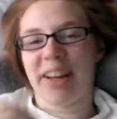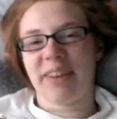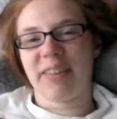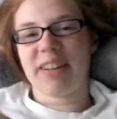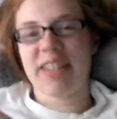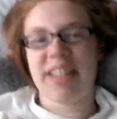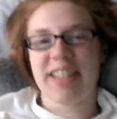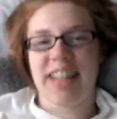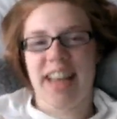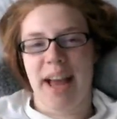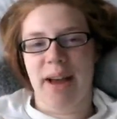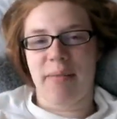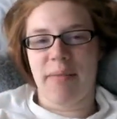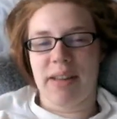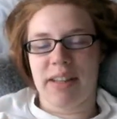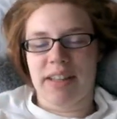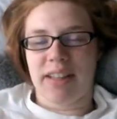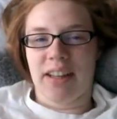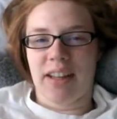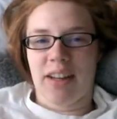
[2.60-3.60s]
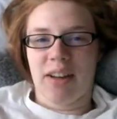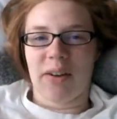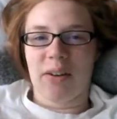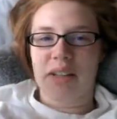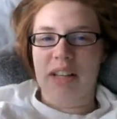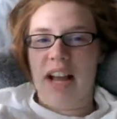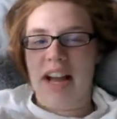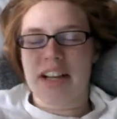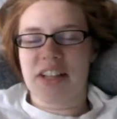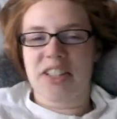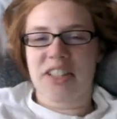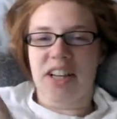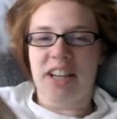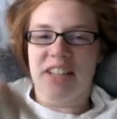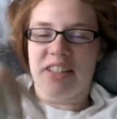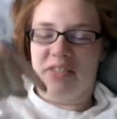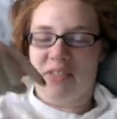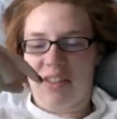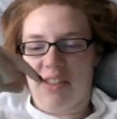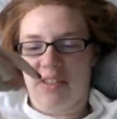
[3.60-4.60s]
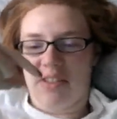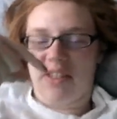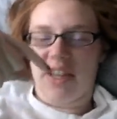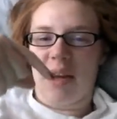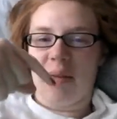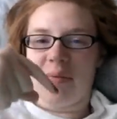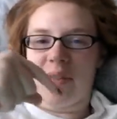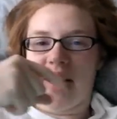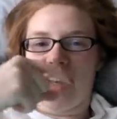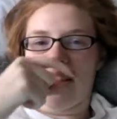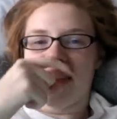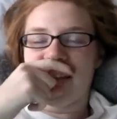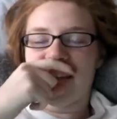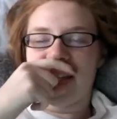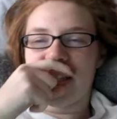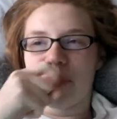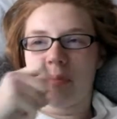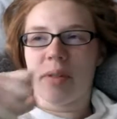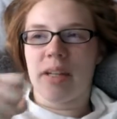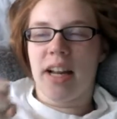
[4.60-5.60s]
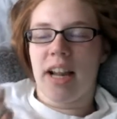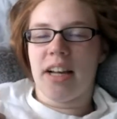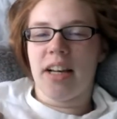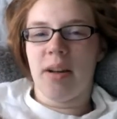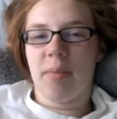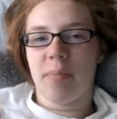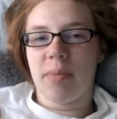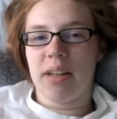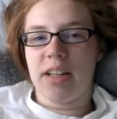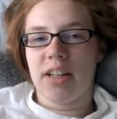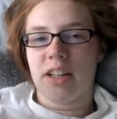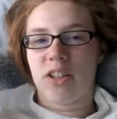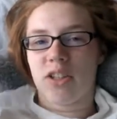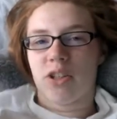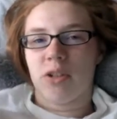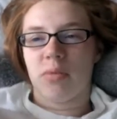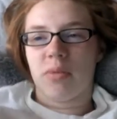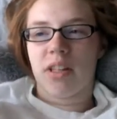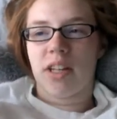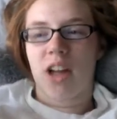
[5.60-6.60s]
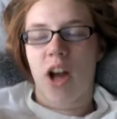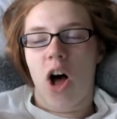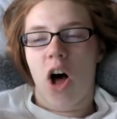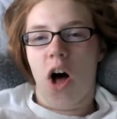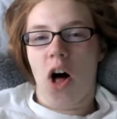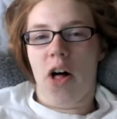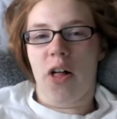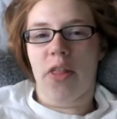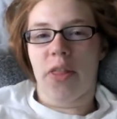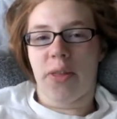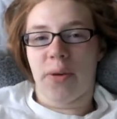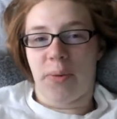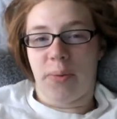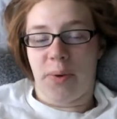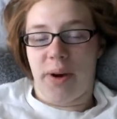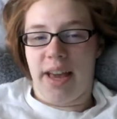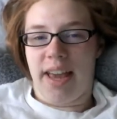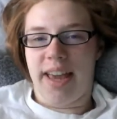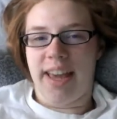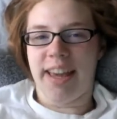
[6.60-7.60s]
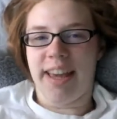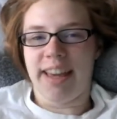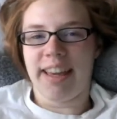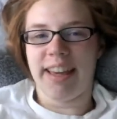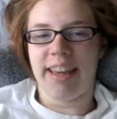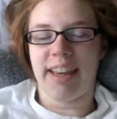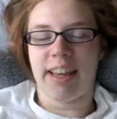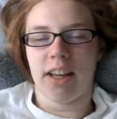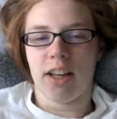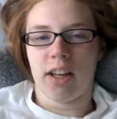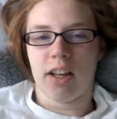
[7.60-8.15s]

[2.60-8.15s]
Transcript: okay, what just happened was I just videotaped all this, but it ended up being zoomed in all the way.